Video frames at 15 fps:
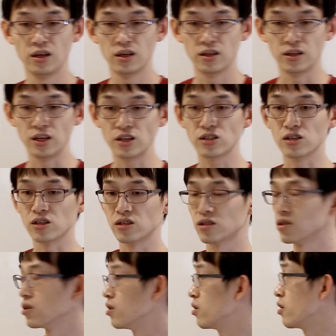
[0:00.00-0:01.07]

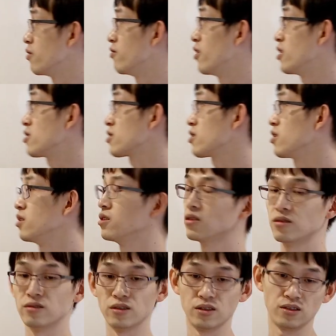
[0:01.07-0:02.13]
nations all invest
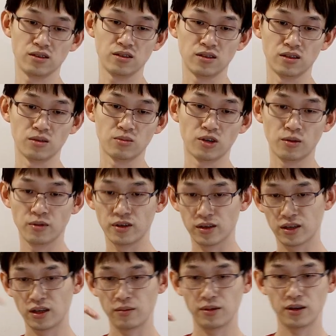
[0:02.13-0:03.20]
into this, and then probably
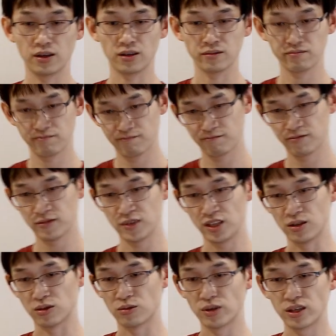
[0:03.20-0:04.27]
keeping
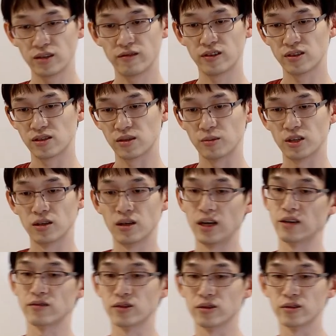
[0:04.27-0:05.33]
relatively similar
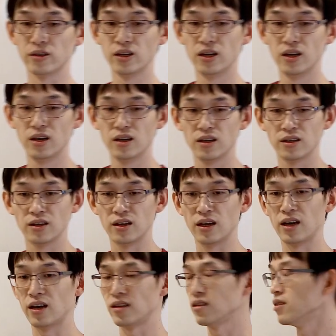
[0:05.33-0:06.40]
level,
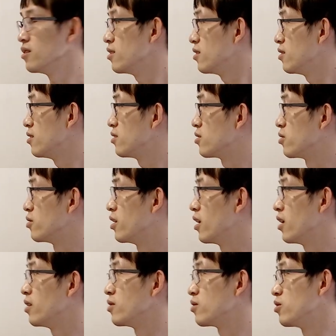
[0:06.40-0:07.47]
so
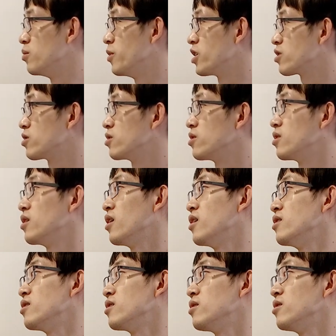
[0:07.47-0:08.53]
that to make sure
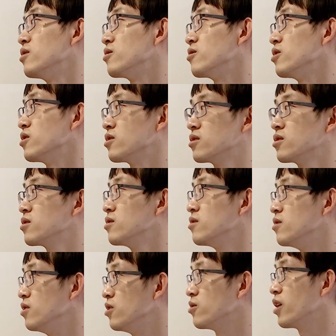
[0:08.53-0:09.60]
that this
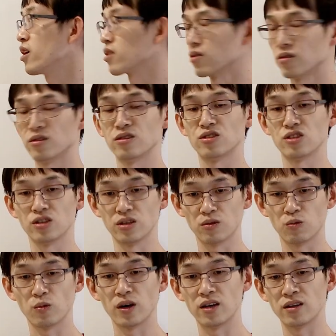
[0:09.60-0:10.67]
new technology,
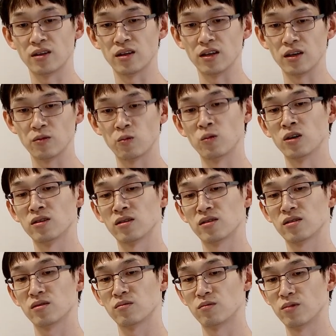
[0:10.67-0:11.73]
when it
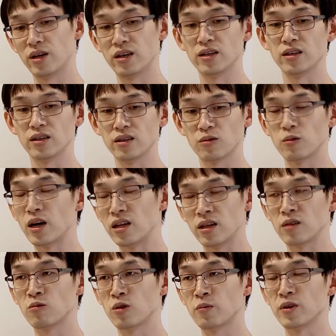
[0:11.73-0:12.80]
was ready, when
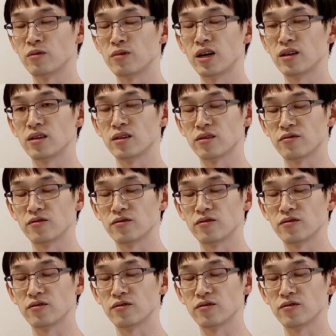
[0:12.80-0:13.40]
it would be ready in the